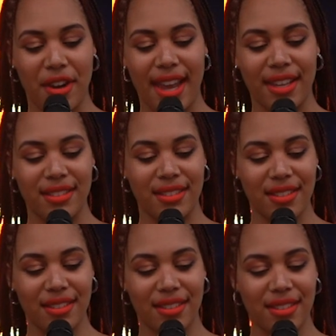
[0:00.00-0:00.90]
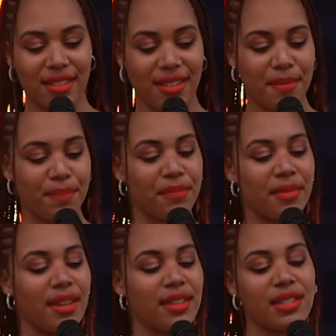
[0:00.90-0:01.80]
drained,
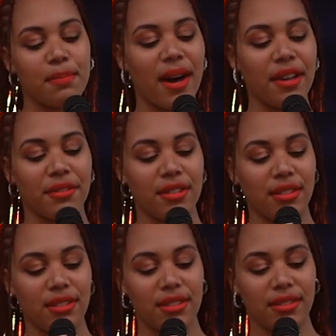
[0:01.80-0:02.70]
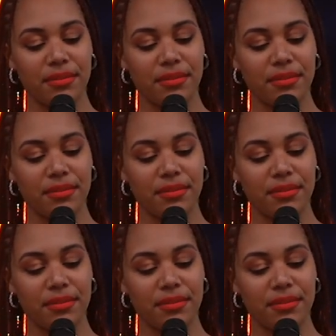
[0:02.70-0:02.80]
spiraled.